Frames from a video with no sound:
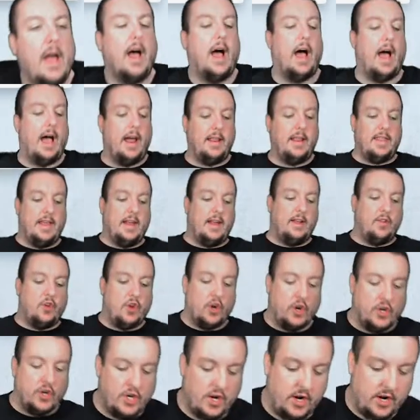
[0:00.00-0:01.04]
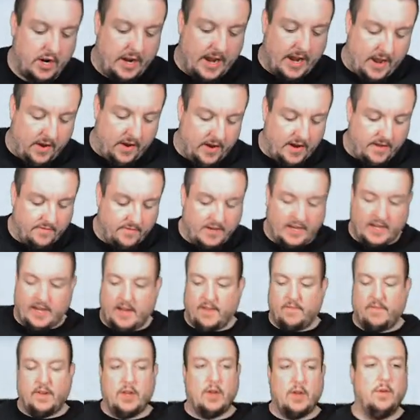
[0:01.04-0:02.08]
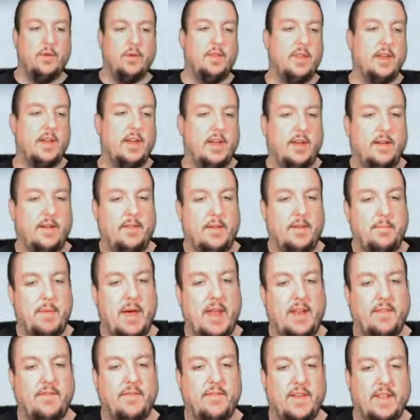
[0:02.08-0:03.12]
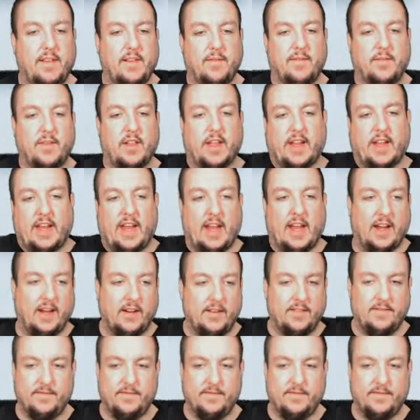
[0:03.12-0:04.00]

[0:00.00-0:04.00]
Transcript: I think it's your turn now, and I'm gonna give you the, the benefit of clicking.